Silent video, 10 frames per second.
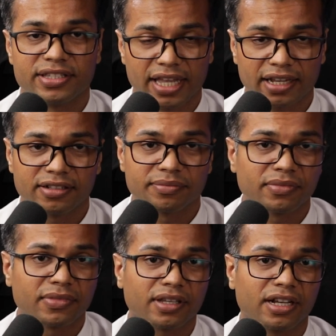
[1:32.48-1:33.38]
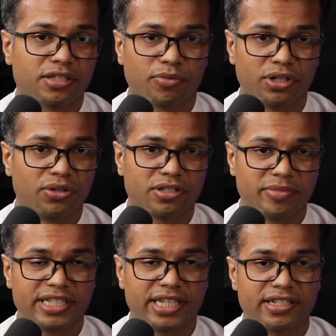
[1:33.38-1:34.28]
neck and spondylosis
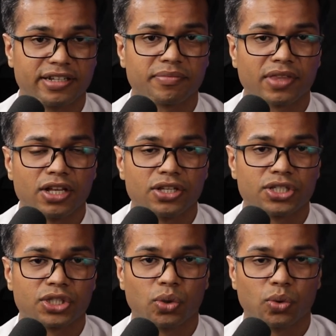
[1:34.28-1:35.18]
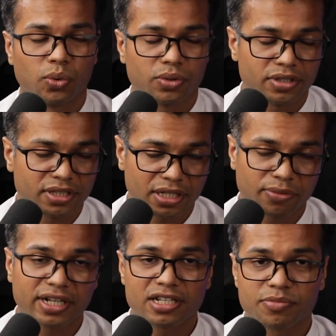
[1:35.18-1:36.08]
means aging. So
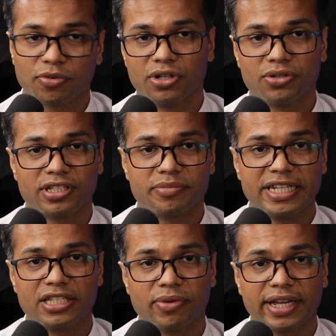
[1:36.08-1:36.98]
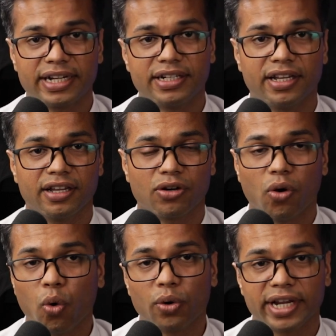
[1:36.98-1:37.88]
cervical spondylosis means wear and tear
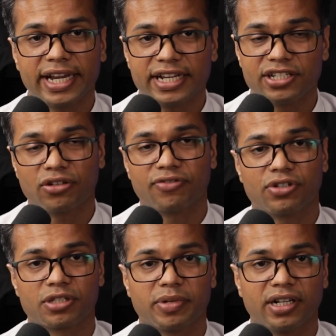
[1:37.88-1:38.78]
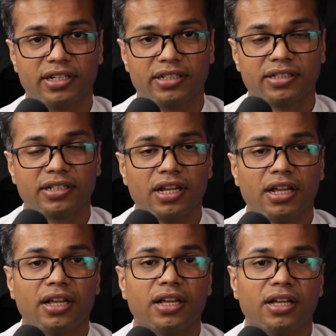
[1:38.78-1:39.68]
or aging of your spine.
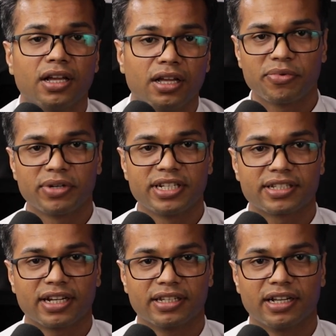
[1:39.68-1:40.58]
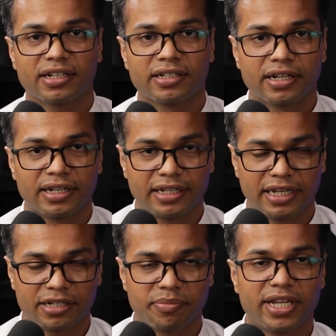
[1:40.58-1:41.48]
To help you understand that,
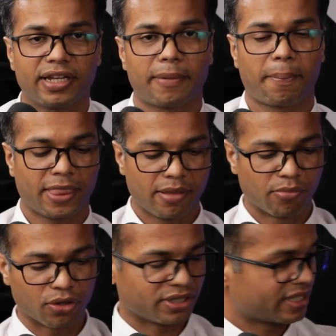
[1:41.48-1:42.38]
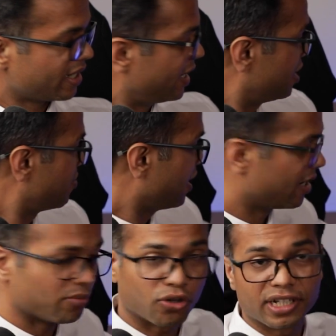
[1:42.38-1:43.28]
let me borrow this tiny
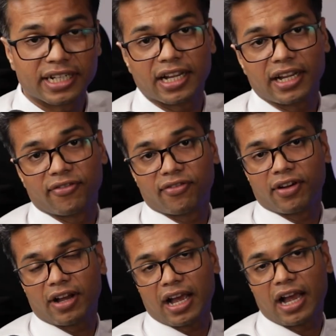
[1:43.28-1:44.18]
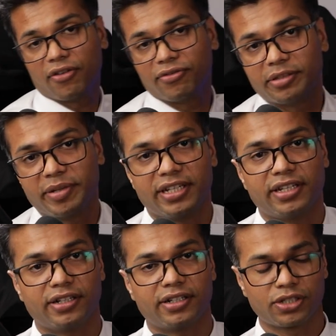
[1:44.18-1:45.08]
spinal model that I have with me
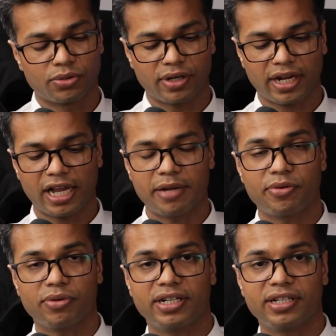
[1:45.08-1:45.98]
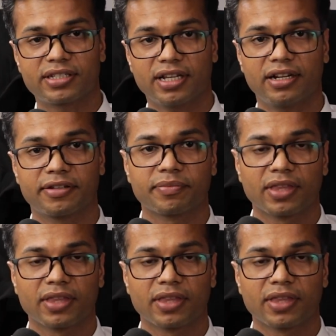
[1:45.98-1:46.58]
here to help you understand